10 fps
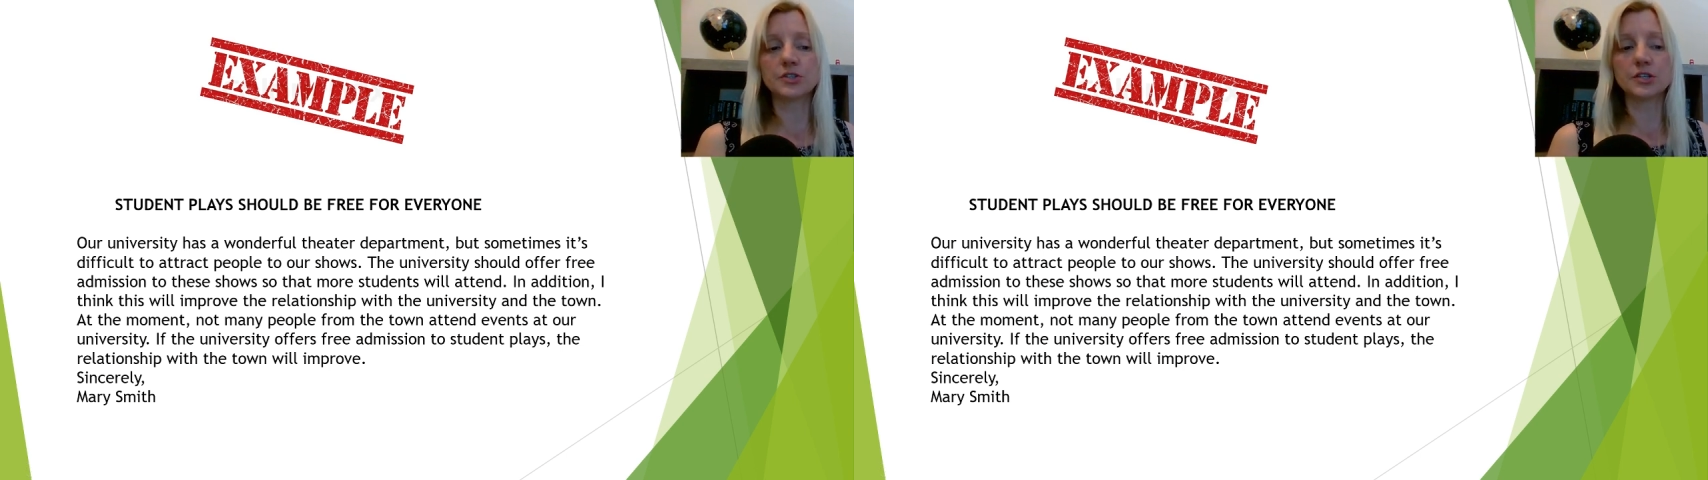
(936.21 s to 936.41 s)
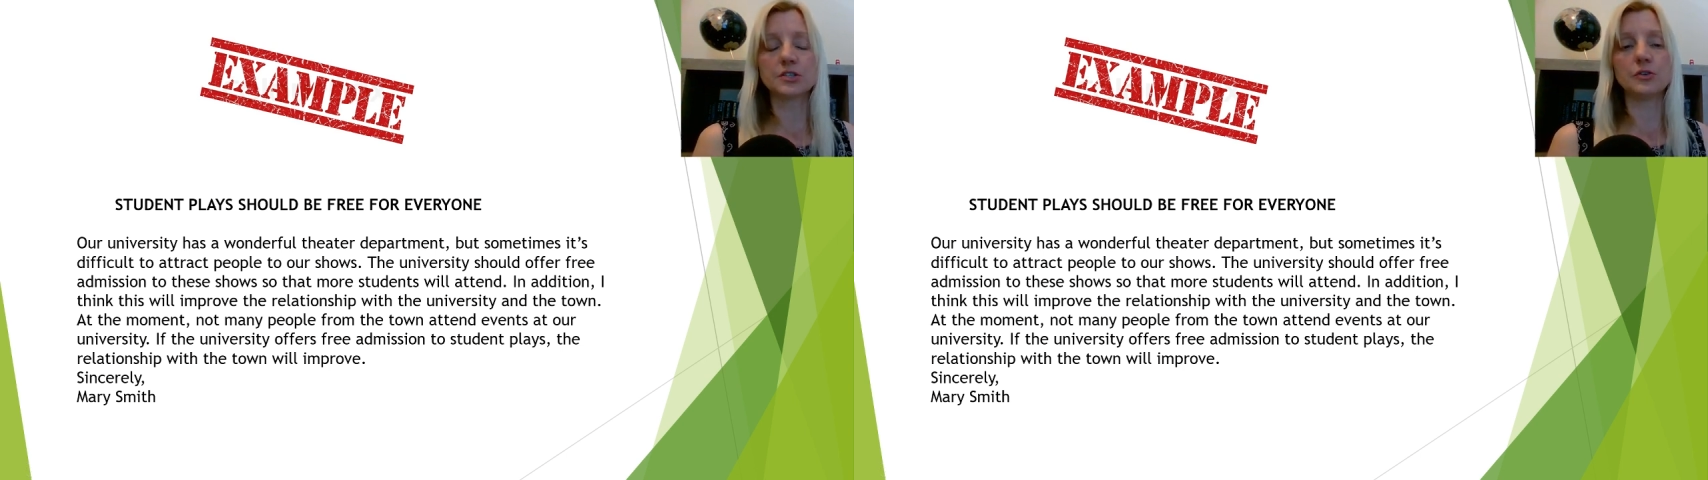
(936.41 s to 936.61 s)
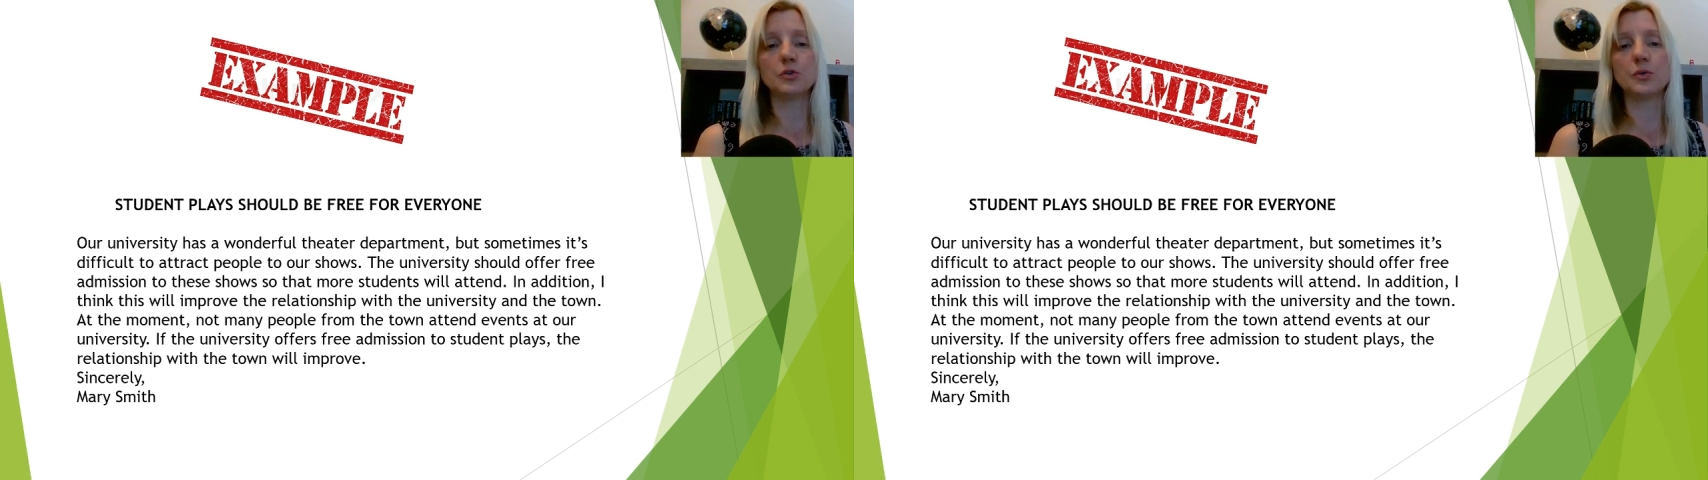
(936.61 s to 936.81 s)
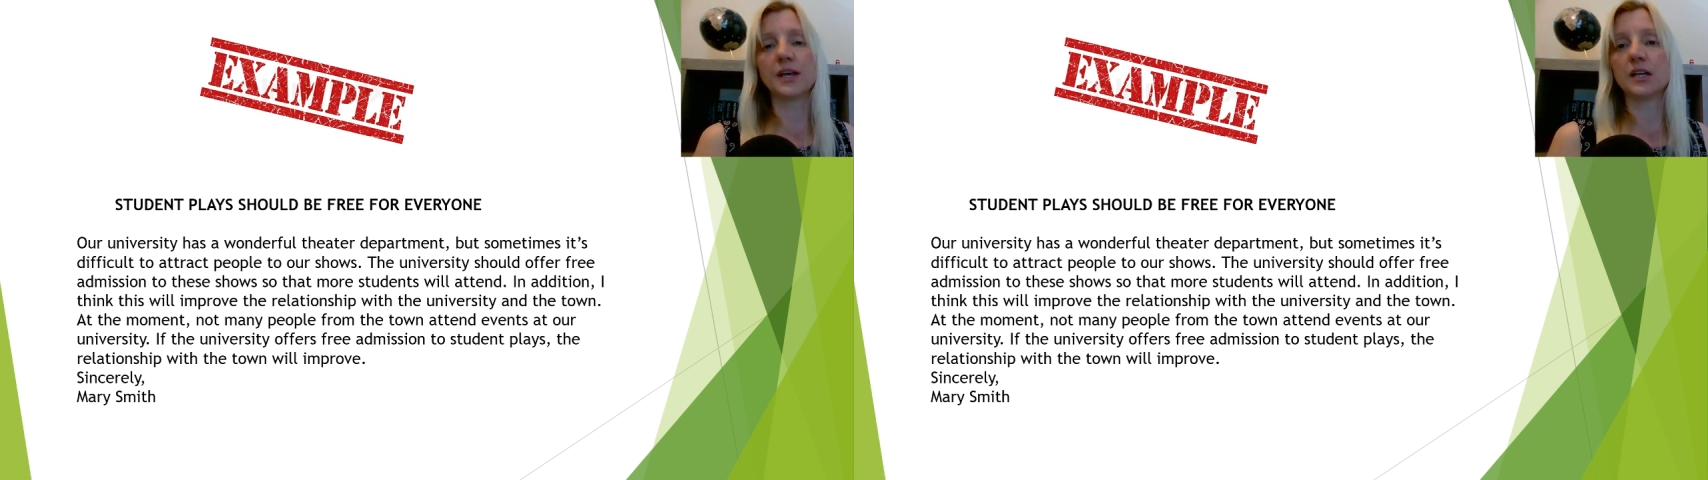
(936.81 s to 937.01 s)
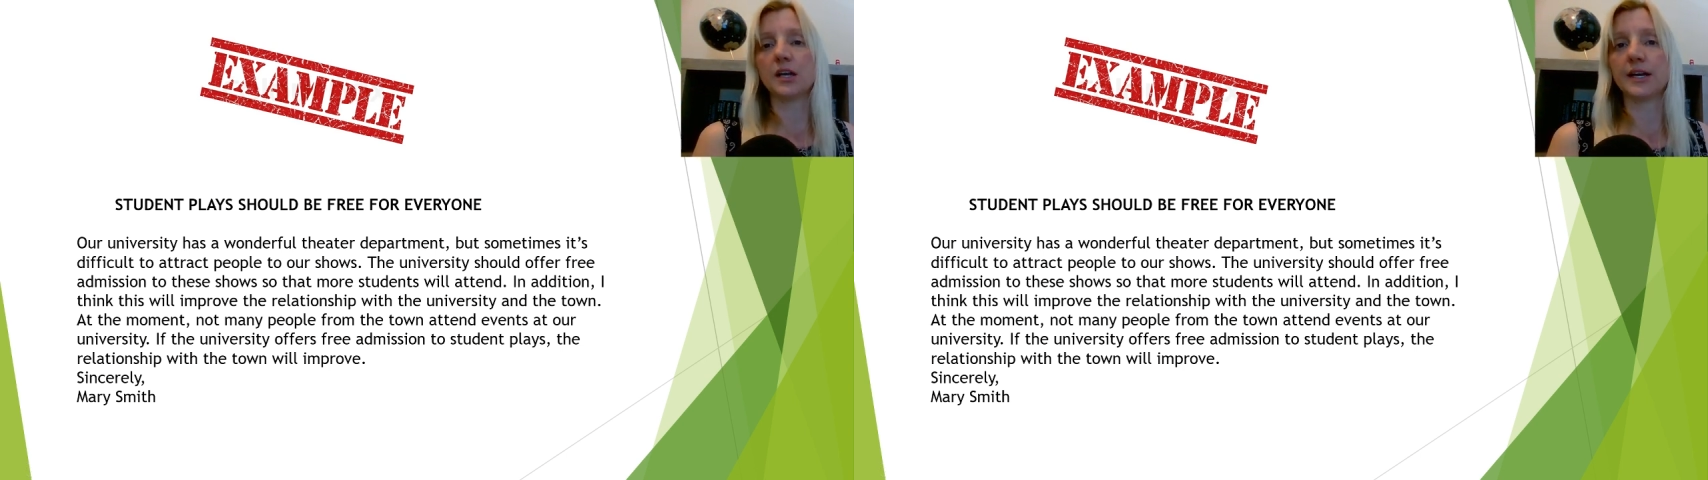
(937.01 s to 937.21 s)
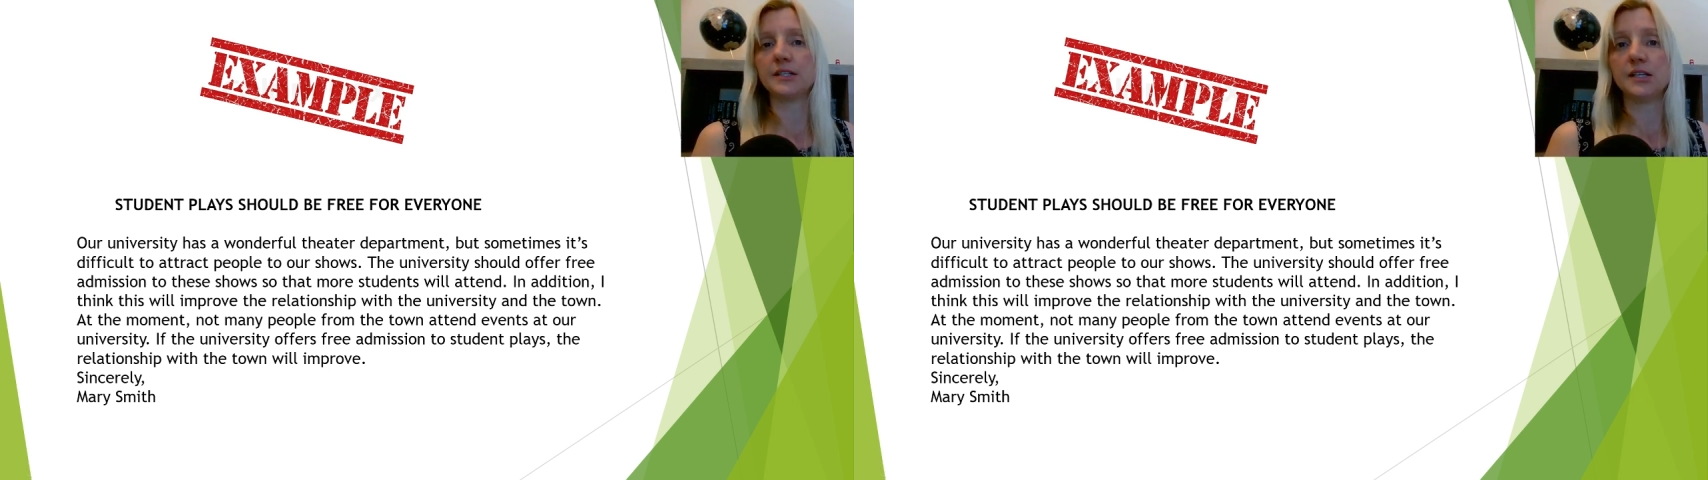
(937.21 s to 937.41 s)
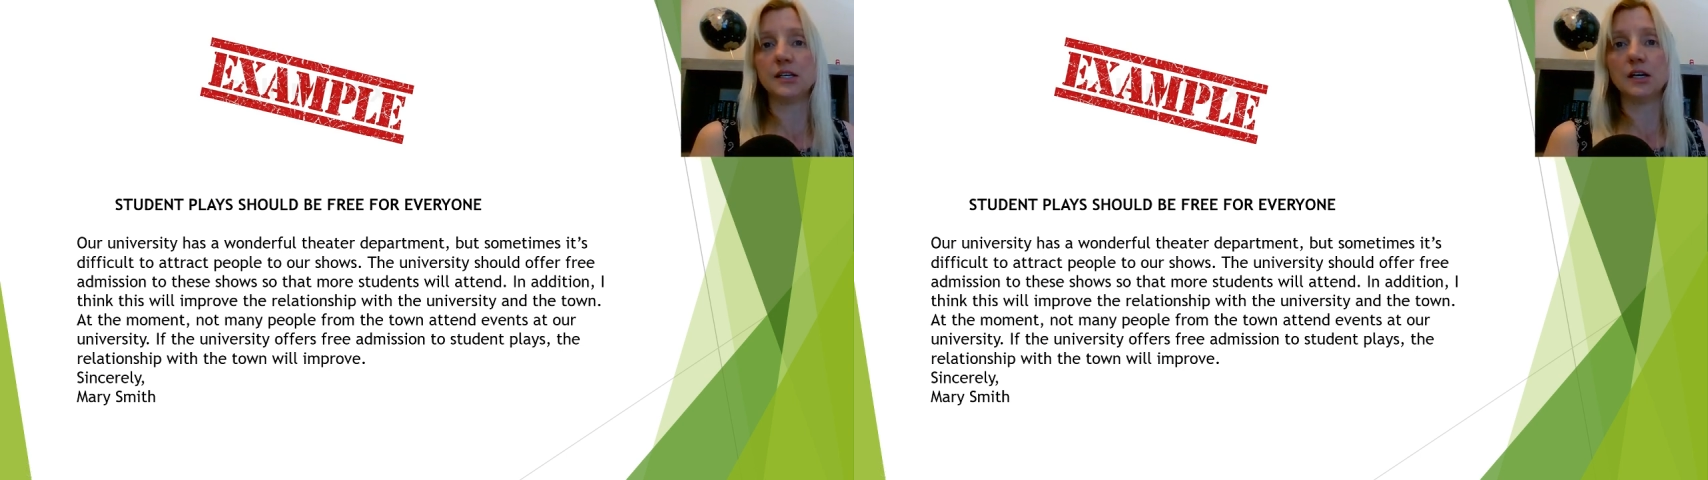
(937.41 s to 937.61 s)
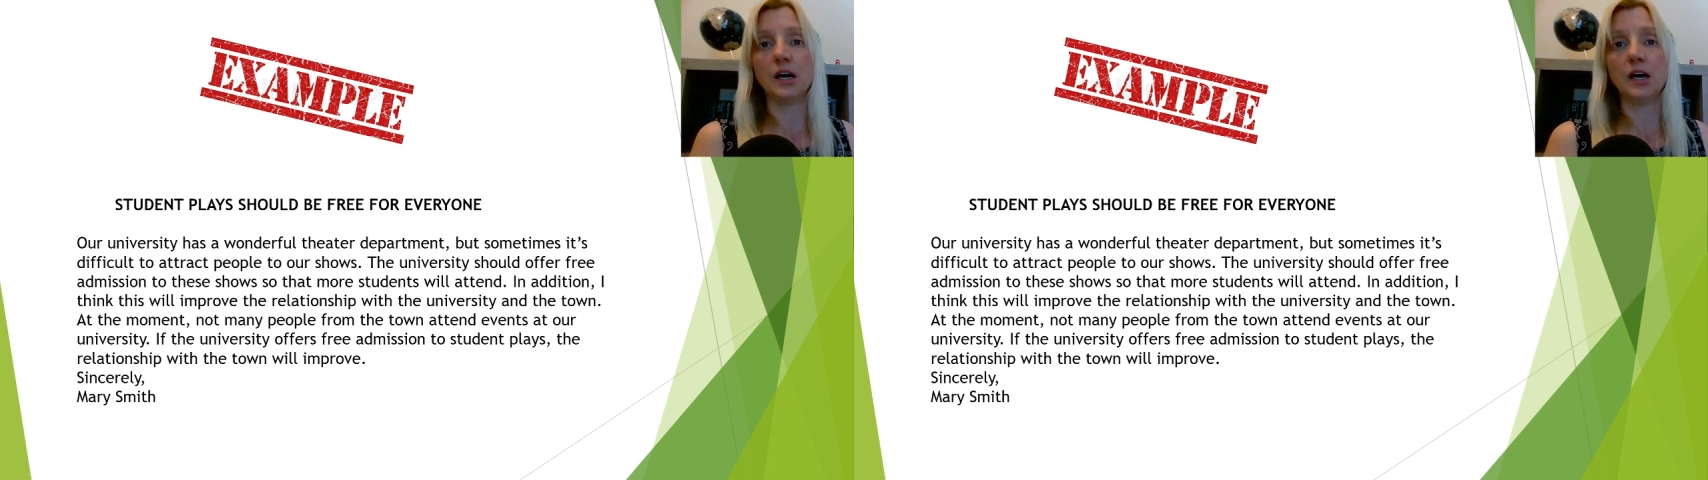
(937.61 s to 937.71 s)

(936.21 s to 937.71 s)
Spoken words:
just so you get an idea